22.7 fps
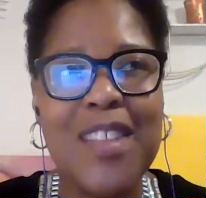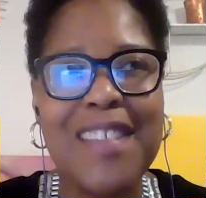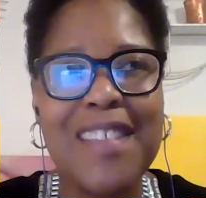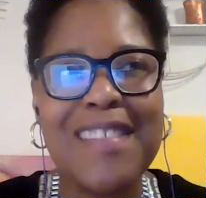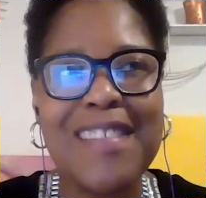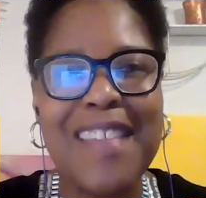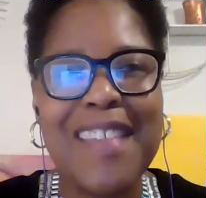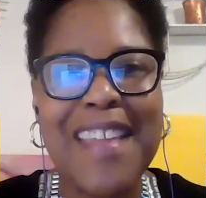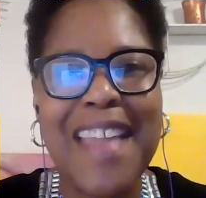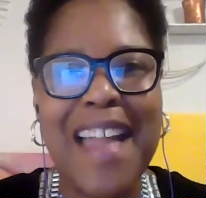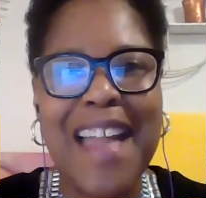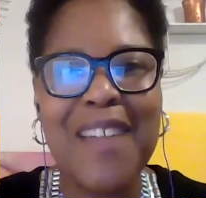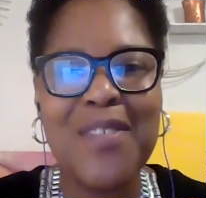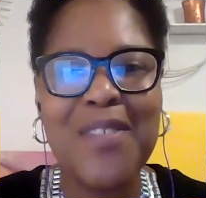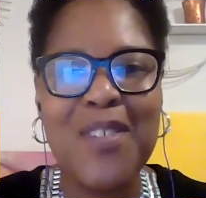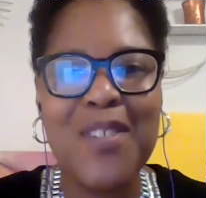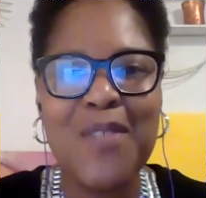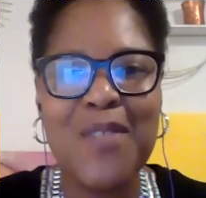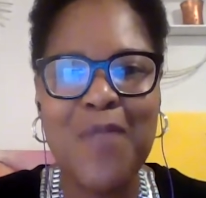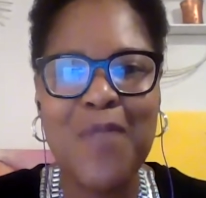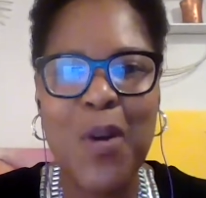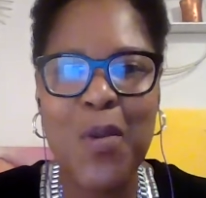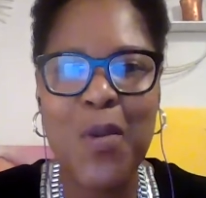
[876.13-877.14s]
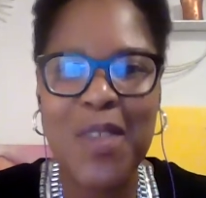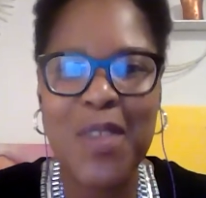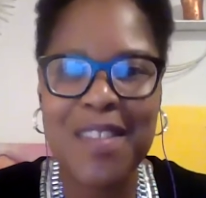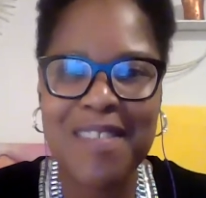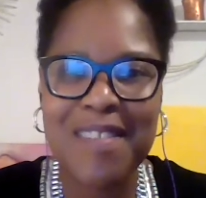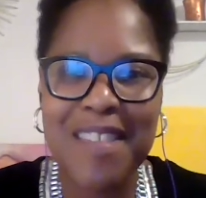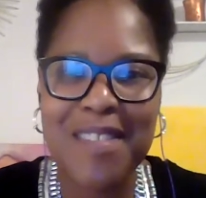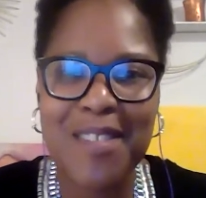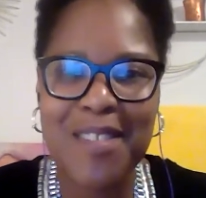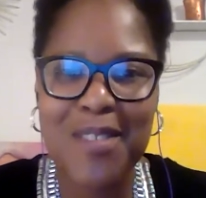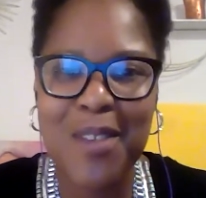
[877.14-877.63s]
And it's like, how do you
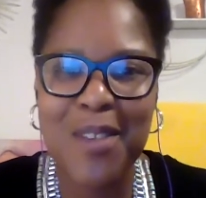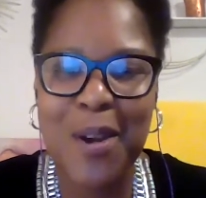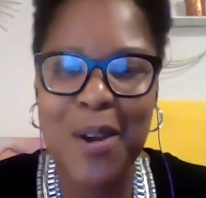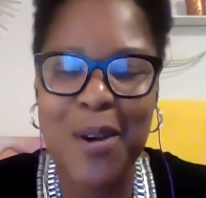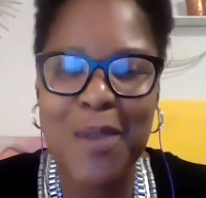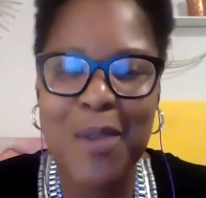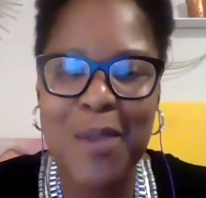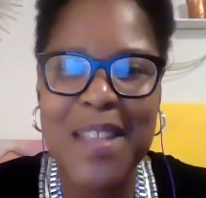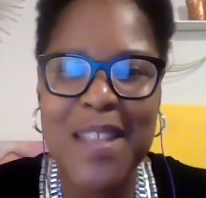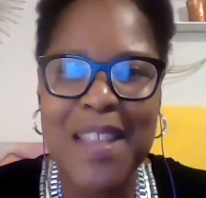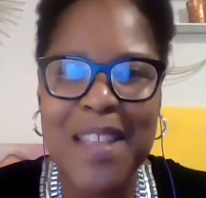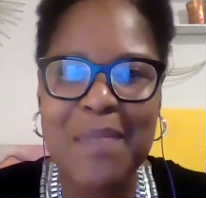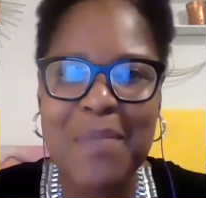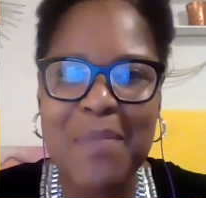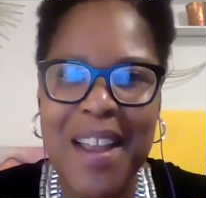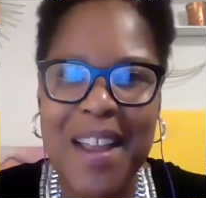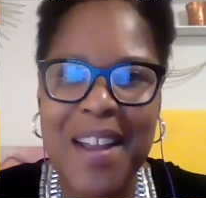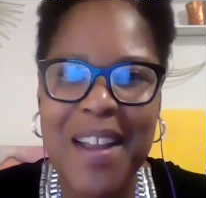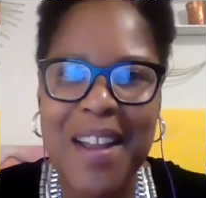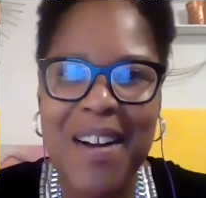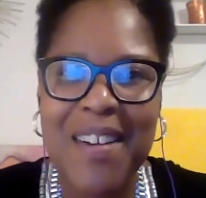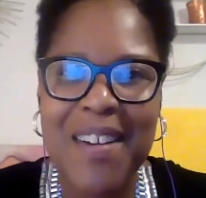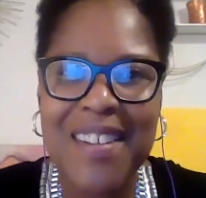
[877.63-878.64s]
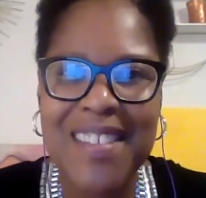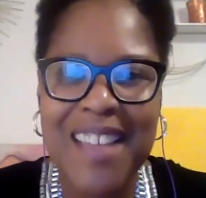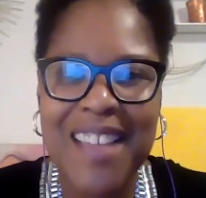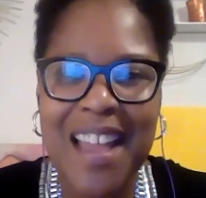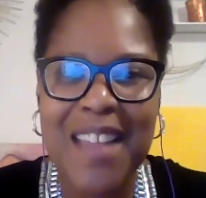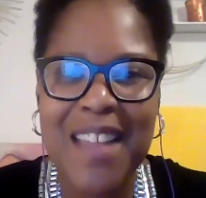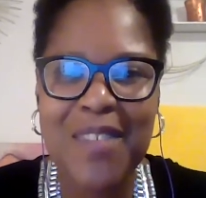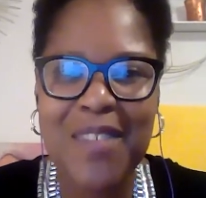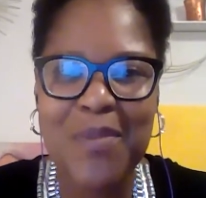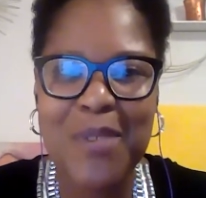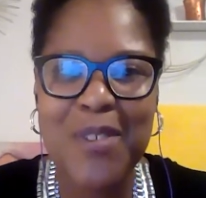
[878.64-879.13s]
focus and determine and
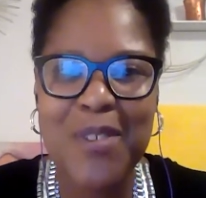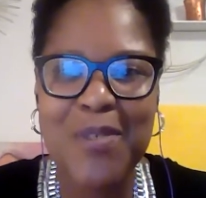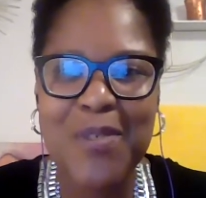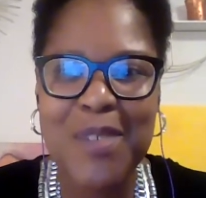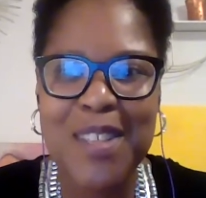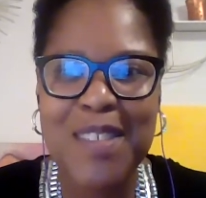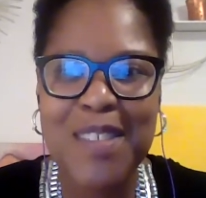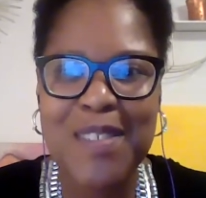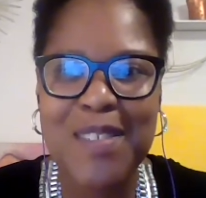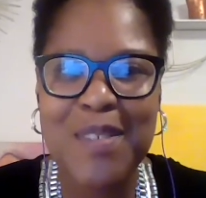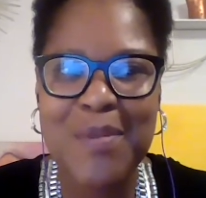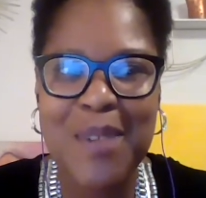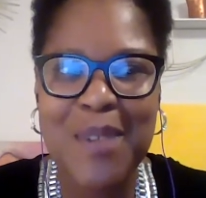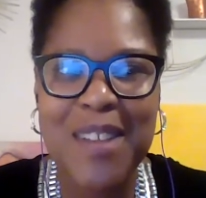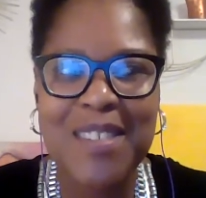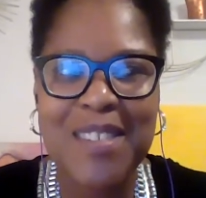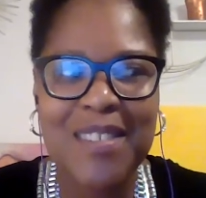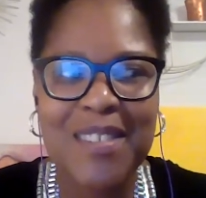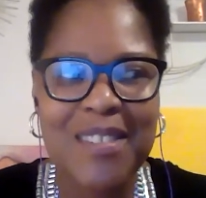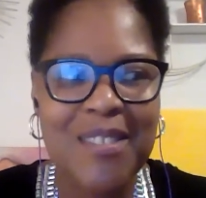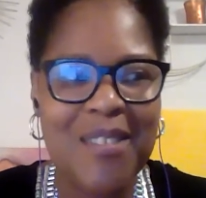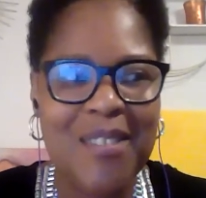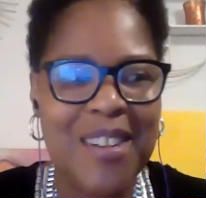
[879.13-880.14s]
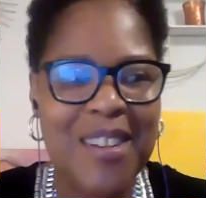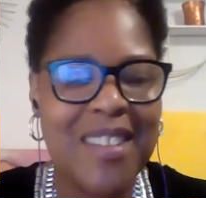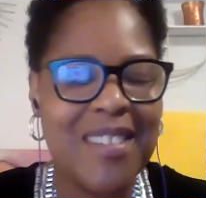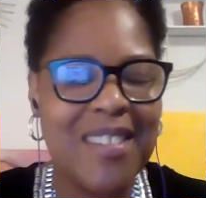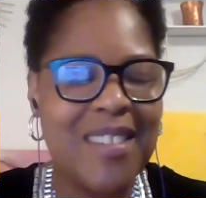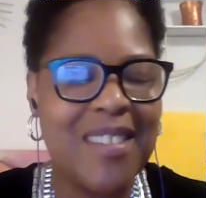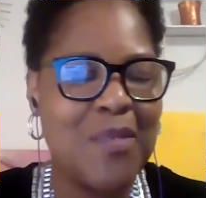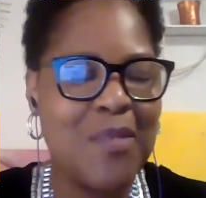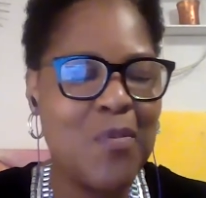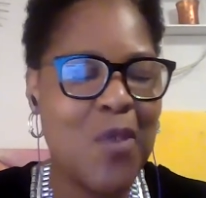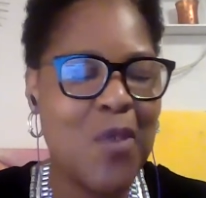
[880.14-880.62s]
prioritize which one is the one you're going
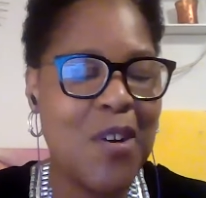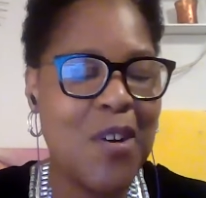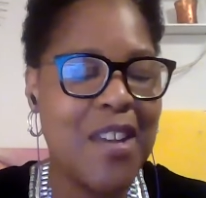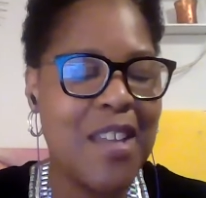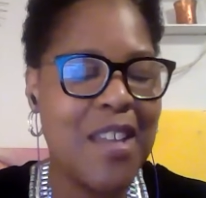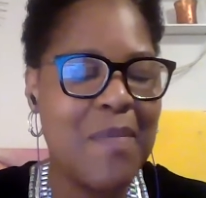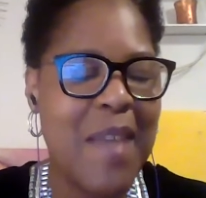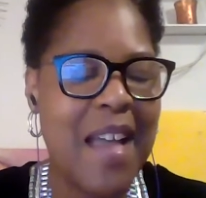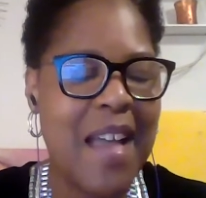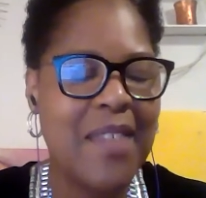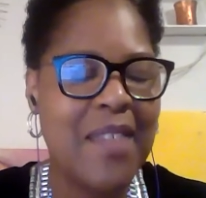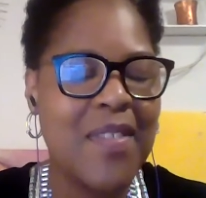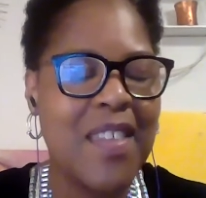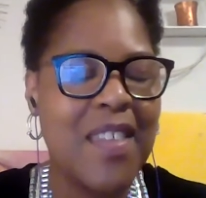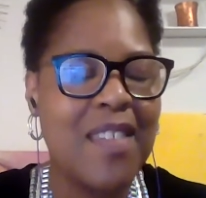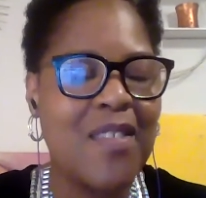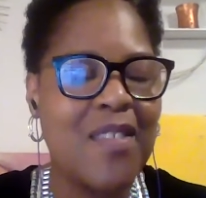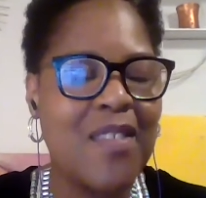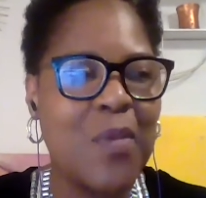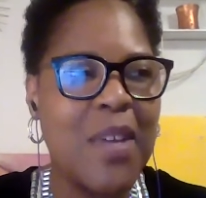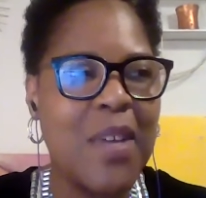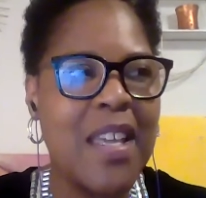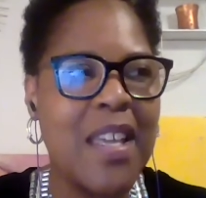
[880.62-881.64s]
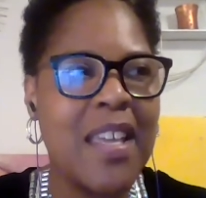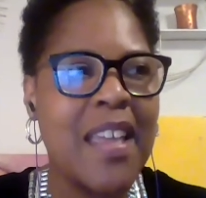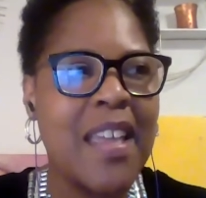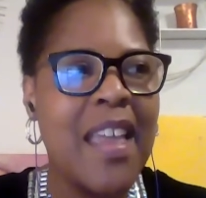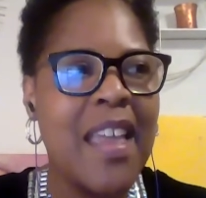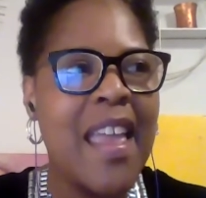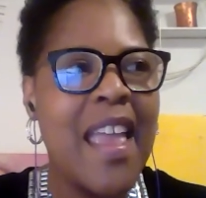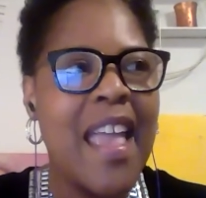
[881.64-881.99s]
to worry about this week?